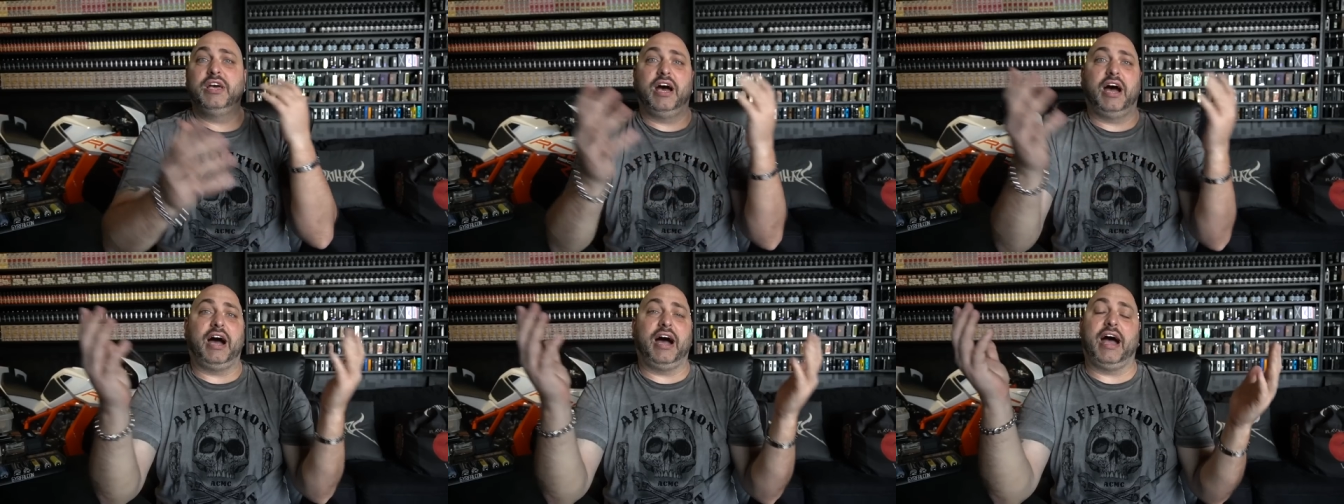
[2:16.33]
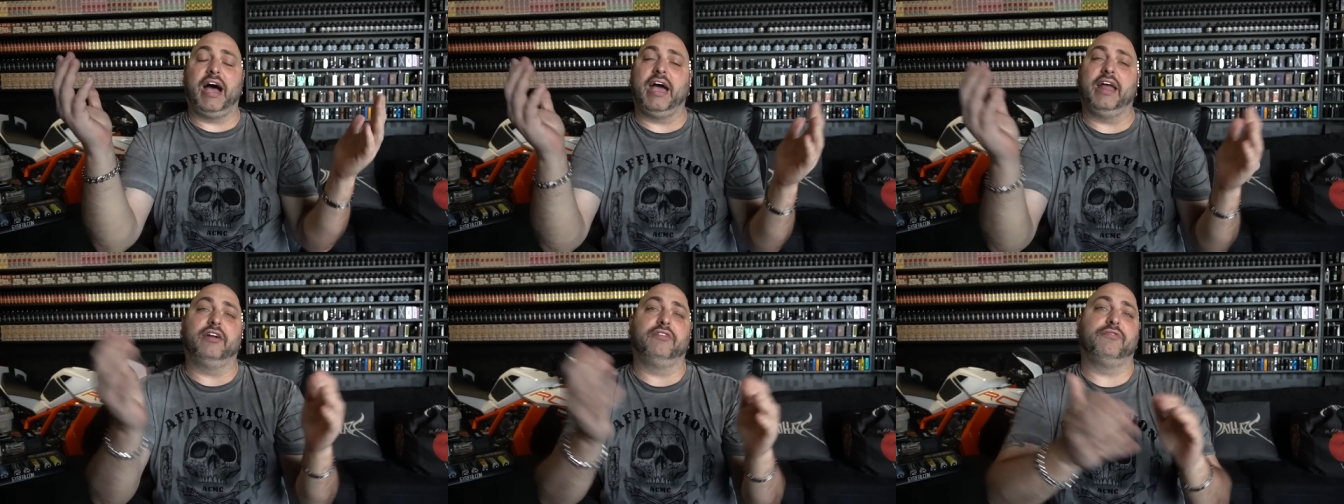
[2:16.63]

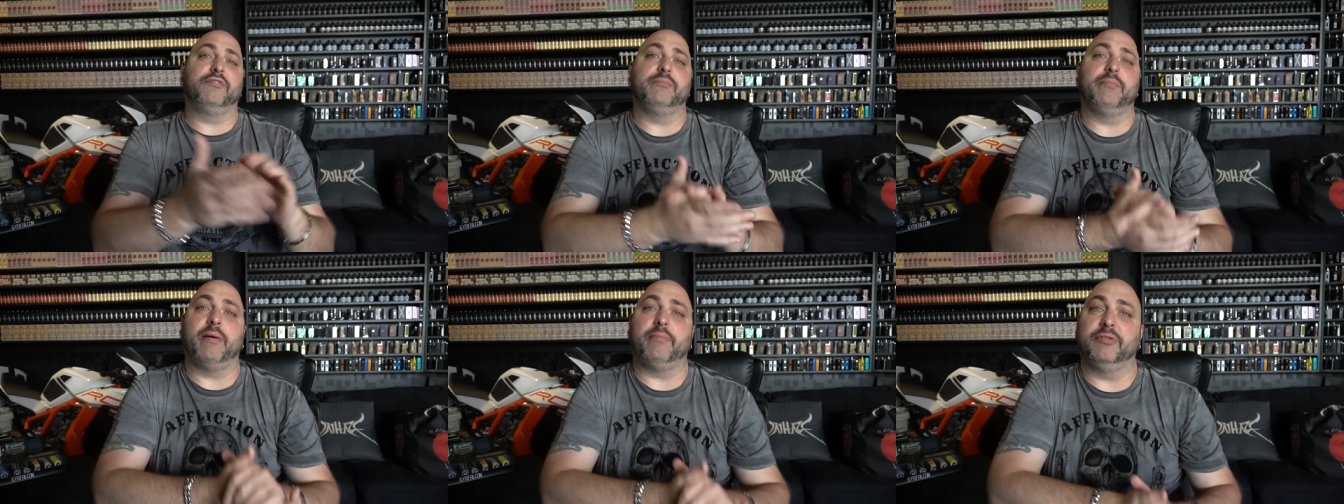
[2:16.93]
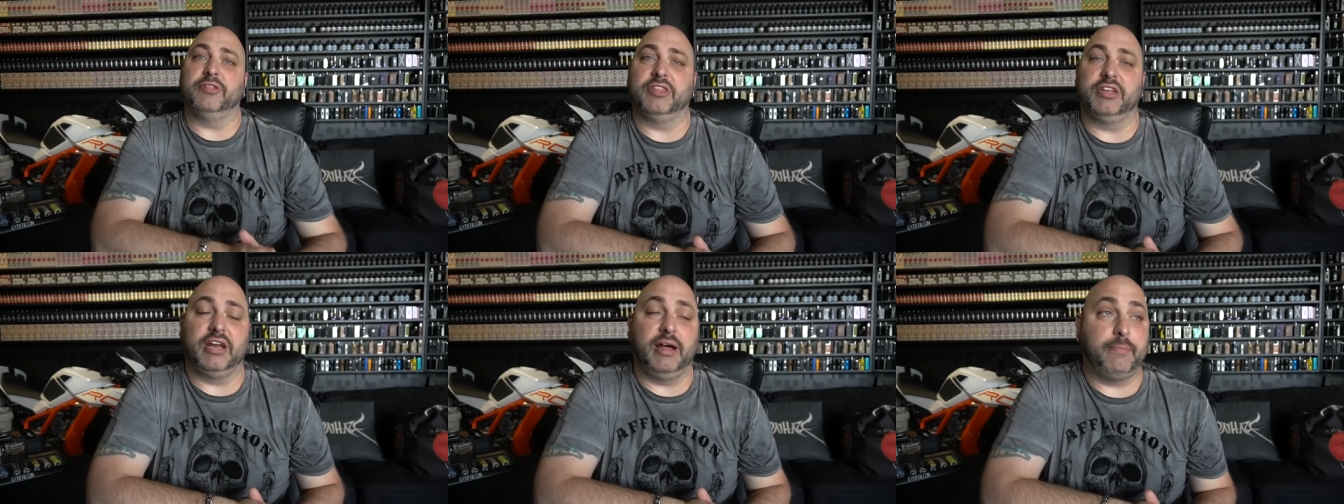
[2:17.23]
I don't
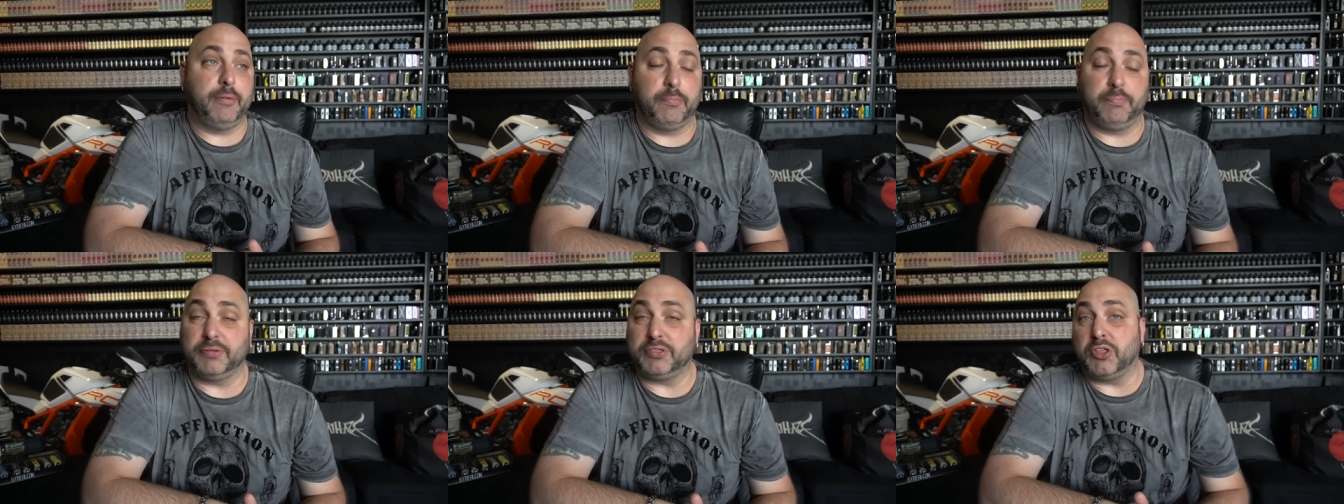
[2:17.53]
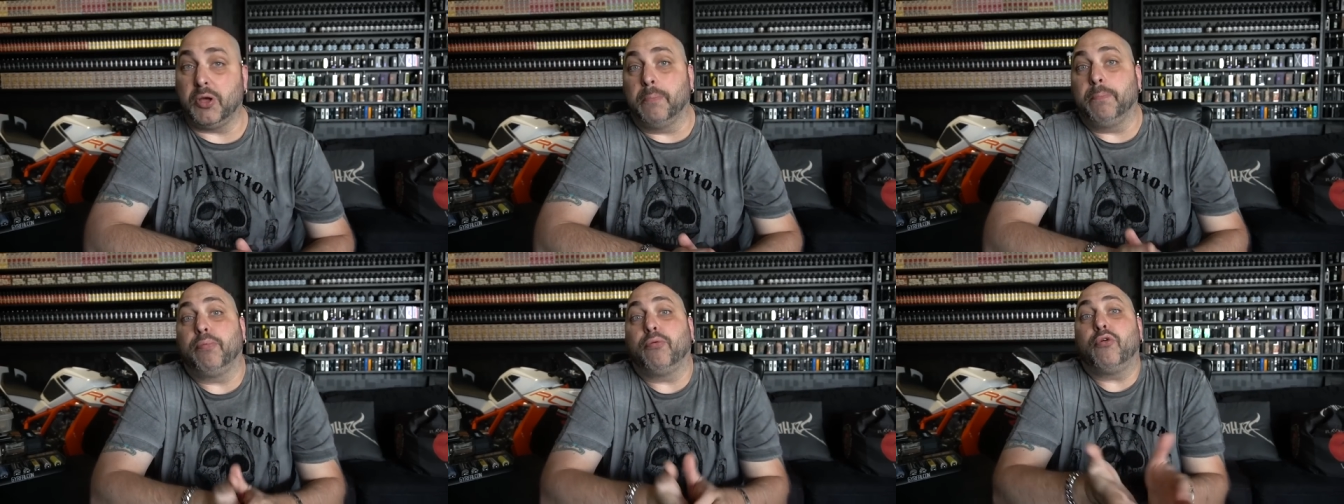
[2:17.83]
remember the number, but
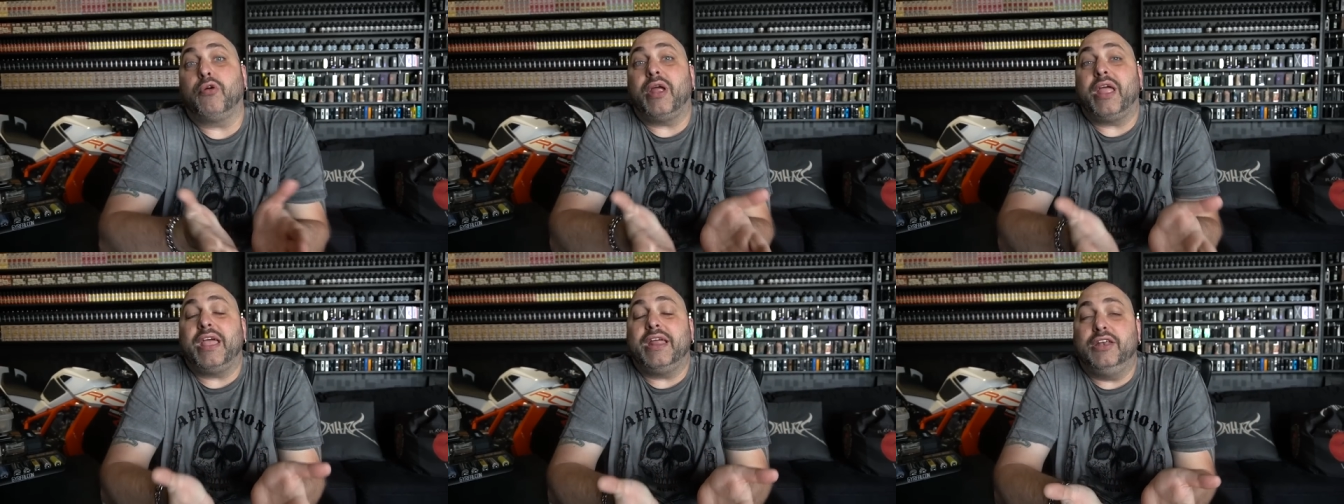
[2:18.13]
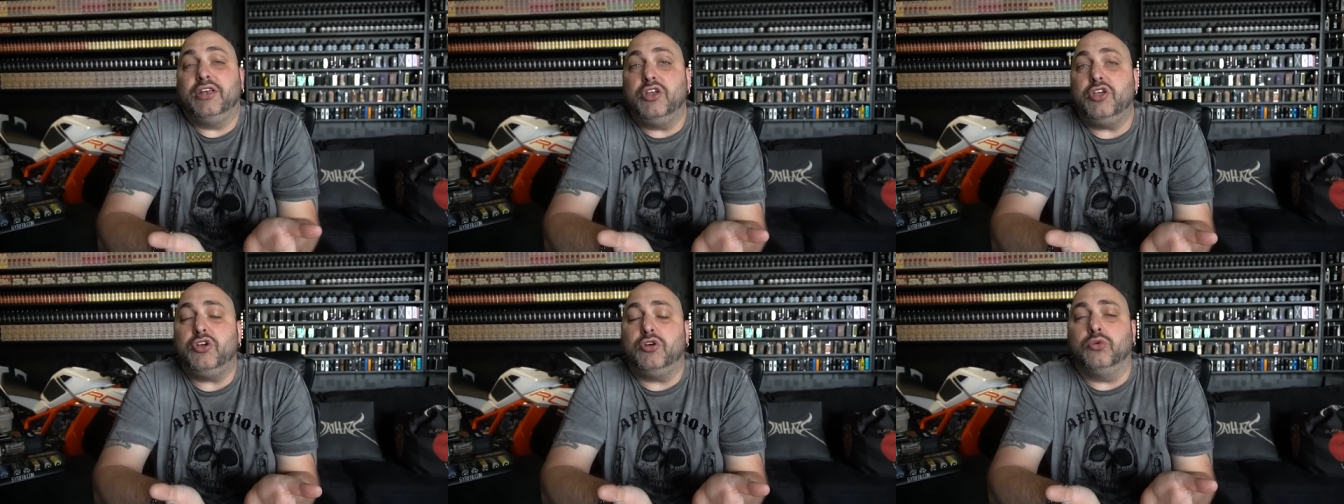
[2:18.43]
they're
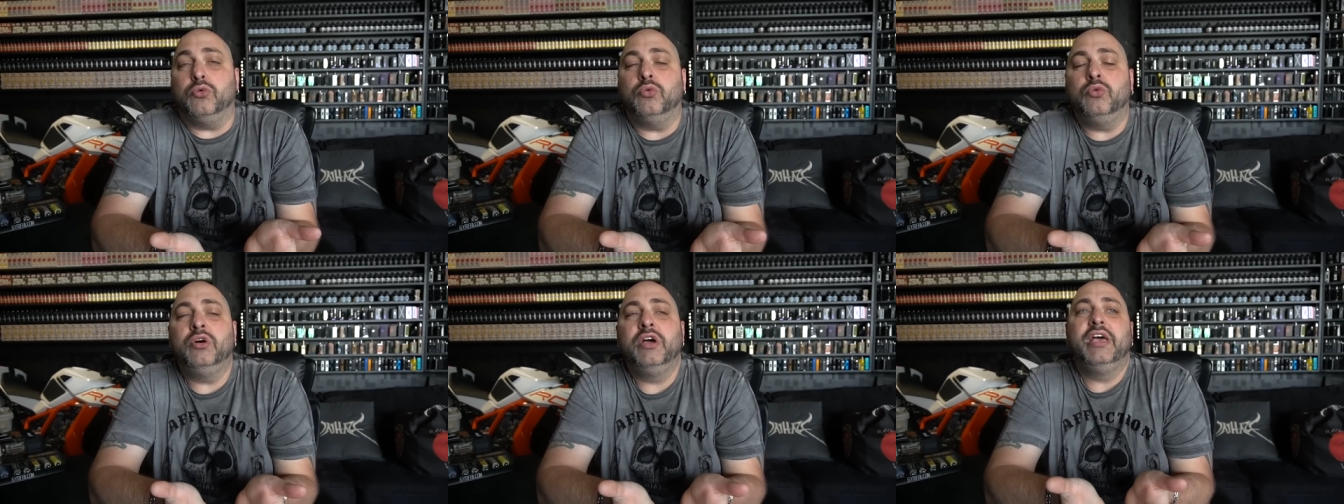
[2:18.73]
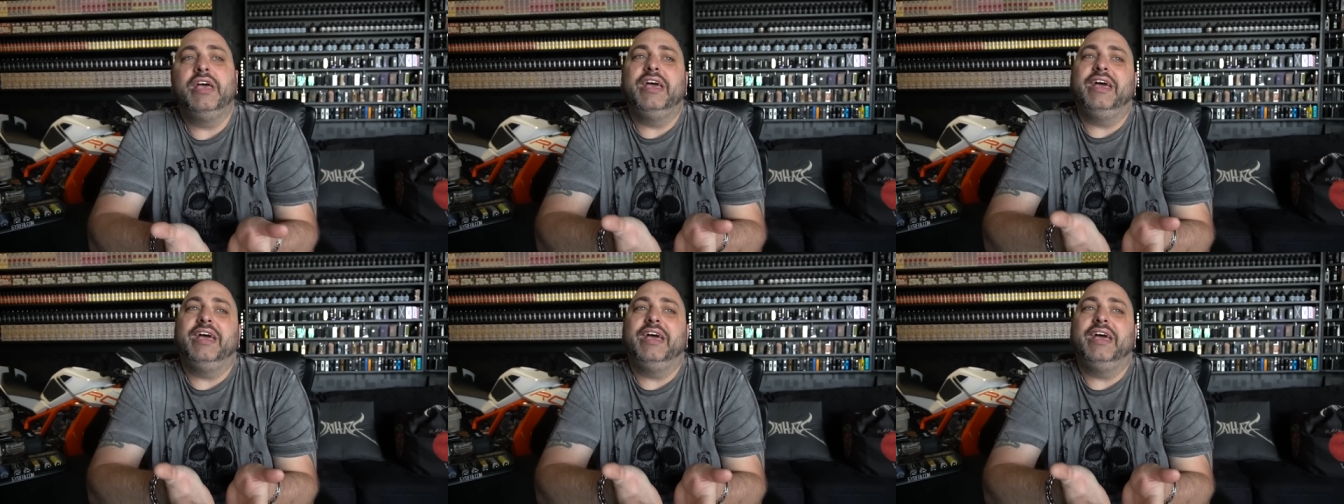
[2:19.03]
brand new.